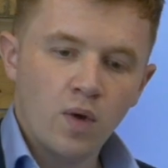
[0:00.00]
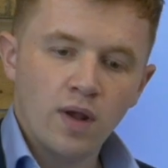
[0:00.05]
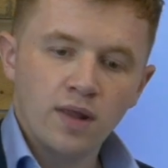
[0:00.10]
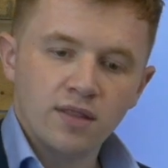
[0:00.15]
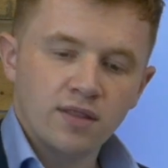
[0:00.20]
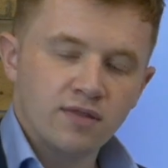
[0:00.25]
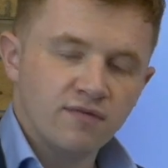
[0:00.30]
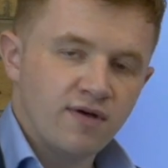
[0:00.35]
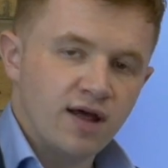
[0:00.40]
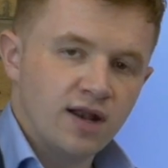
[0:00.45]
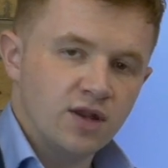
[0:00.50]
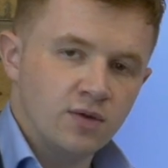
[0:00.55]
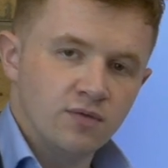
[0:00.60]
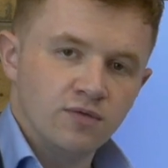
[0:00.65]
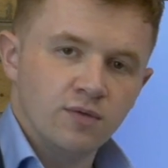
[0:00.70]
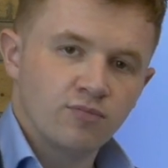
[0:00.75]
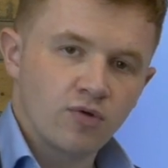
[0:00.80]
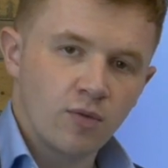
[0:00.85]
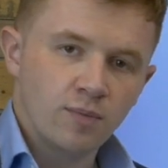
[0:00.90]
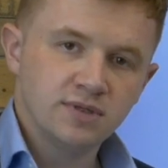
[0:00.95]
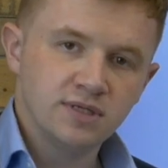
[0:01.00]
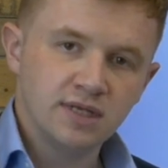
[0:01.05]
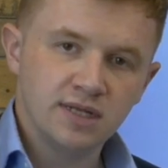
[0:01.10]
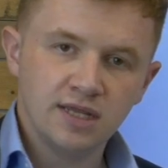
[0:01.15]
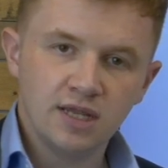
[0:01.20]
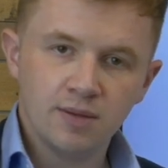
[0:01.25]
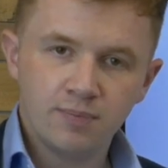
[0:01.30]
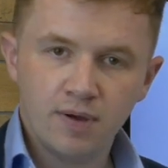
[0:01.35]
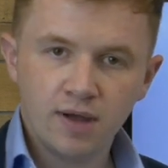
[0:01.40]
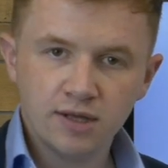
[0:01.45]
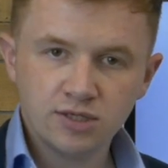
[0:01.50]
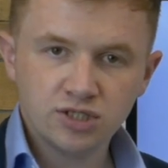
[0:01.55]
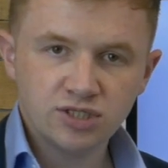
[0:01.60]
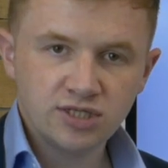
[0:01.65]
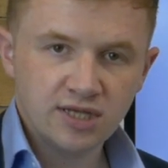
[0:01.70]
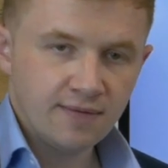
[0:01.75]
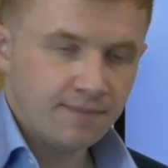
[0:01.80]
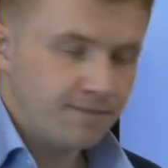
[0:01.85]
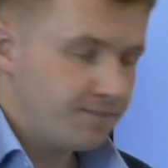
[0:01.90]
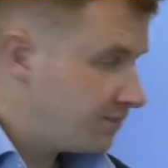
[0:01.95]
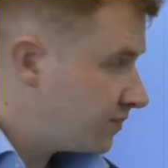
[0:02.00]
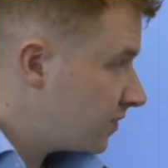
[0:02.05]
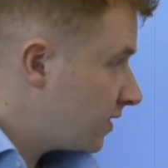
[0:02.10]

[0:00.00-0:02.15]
the value of the property that you're purchasing.